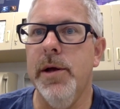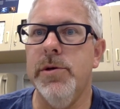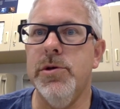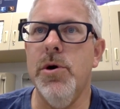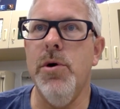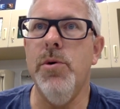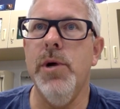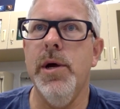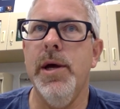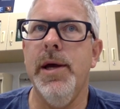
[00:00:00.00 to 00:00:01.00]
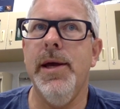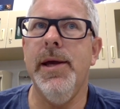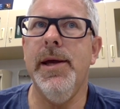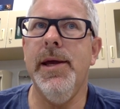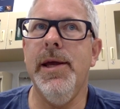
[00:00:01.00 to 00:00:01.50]
So
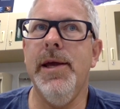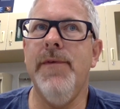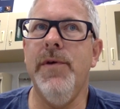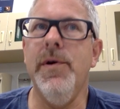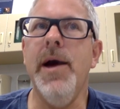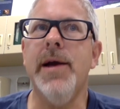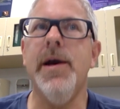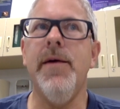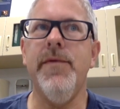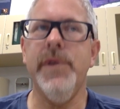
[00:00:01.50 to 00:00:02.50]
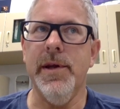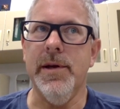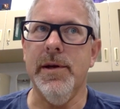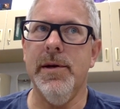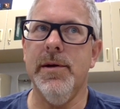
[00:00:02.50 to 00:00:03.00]
if you're not
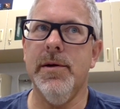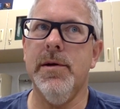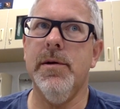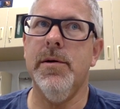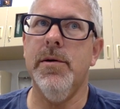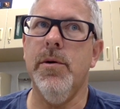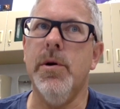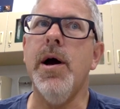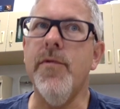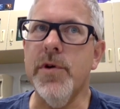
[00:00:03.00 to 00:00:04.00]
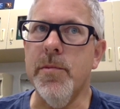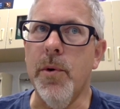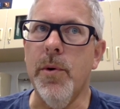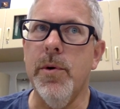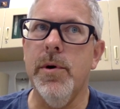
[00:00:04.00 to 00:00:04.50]
confident or
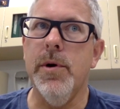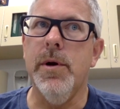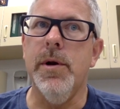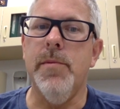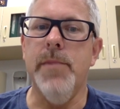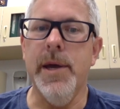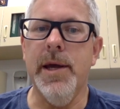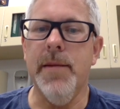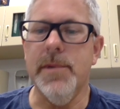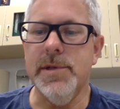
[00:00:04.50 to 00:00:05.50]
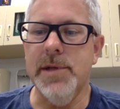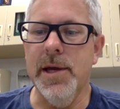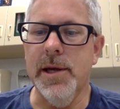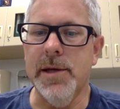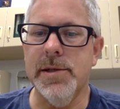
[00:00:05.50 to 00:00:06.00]
comfortable making
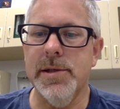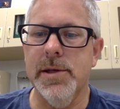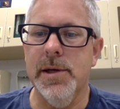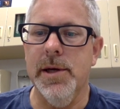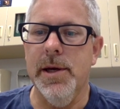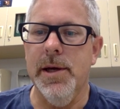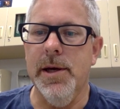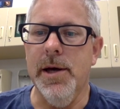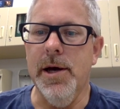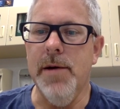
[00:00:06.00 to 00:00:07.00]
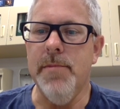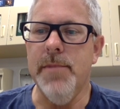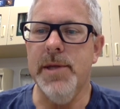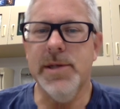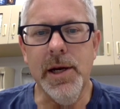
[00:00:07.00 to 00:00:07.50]
mistakes,
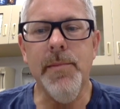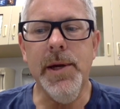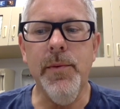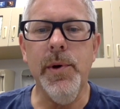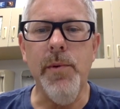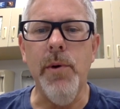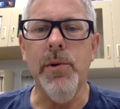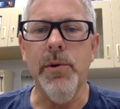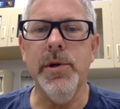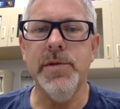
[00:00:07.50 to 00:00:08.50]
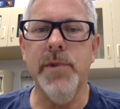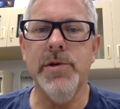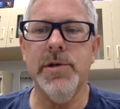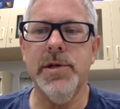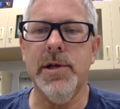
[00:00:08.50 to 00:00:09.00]
it's going to mean we won't learn as
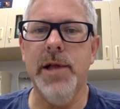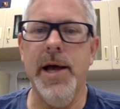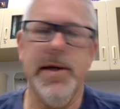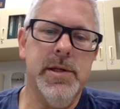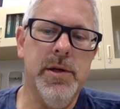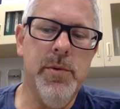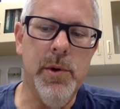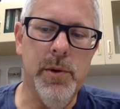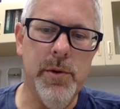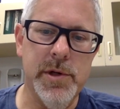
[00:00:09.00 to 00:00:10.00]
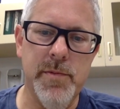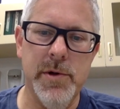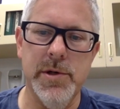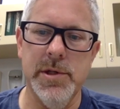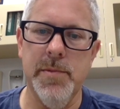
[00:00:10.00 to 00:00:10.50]
much as a class, and you won't learn as
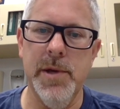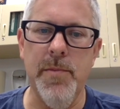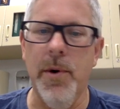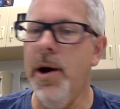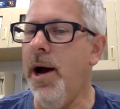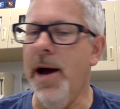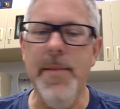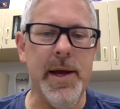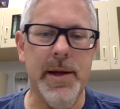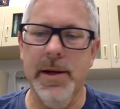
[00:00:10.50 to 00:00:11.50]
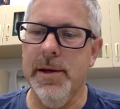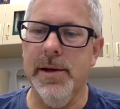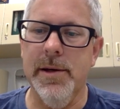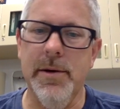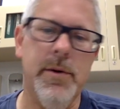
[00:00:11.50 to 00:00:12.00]
much as a people.
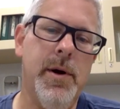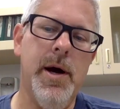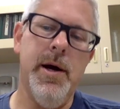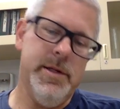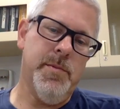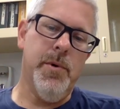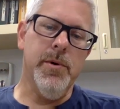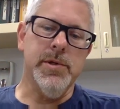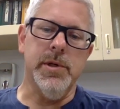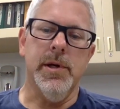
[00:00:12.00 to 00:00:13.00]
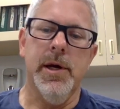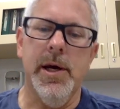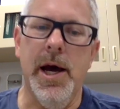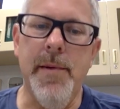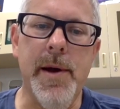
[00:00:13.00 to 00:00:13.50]
As a person,
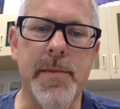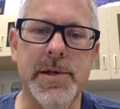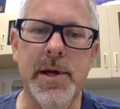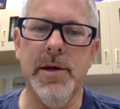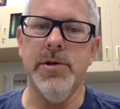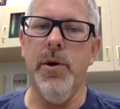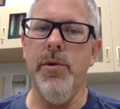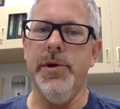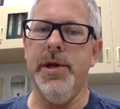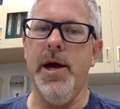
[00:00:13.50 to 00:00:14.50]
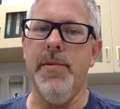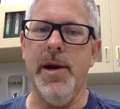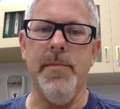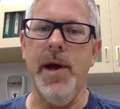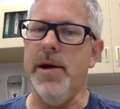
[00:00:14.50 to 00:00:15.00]
I make mistakes all the time, and
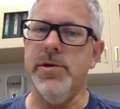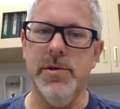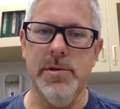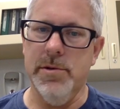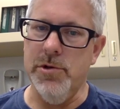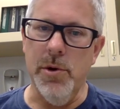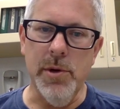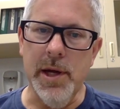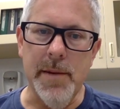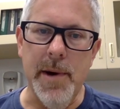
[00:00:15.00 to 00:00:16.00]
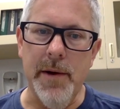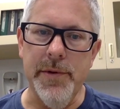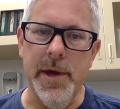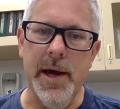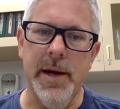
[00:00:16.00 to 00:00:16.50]
I'm not joking about
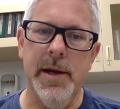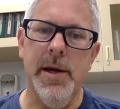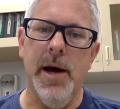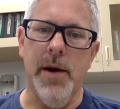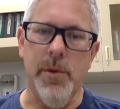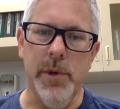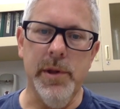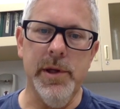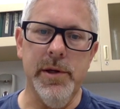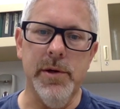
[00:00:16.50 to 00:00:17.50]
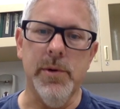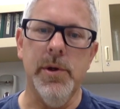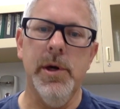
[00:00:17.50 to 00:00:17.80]
that. I really do.